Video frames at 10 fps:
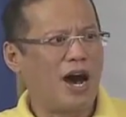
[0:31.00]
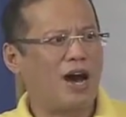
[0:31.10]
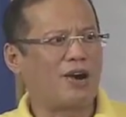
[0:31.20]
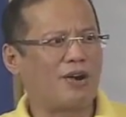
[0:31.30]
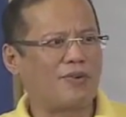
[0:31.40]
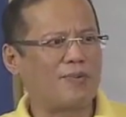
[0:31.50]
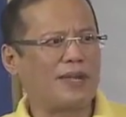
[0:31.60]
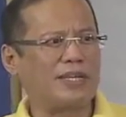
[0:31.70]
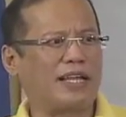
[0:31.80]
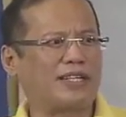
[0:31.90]
a
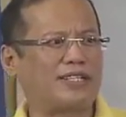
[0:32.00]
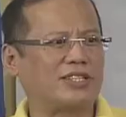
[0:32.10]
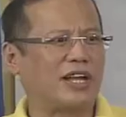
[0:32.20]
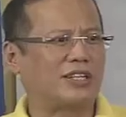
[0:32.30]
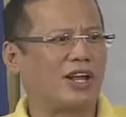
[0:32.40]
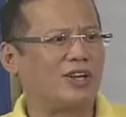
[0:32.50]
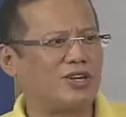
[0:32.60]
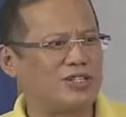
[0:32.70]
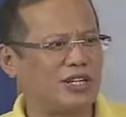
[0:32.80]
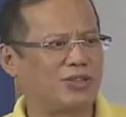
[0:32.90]
government that is not
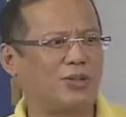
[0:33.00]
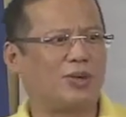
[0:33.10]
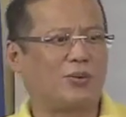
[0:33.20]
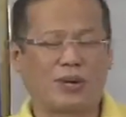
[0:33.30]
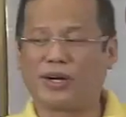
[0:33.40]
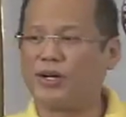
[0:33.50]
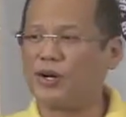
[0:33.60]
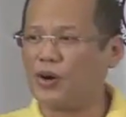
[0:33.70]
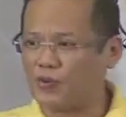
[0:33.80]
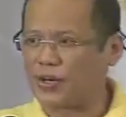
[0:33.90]
allergic to the word
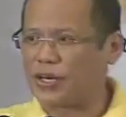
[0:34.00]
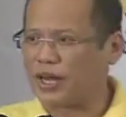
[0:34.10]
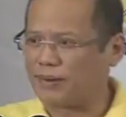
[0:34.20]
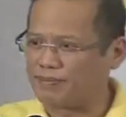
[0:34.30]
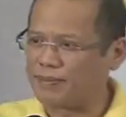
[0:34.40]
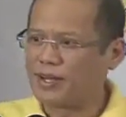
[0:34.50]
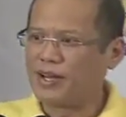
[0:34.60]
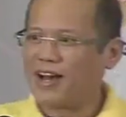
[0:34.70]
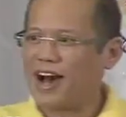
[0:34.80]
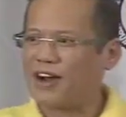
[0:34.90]
overtime,
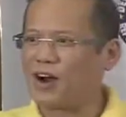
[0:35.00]
a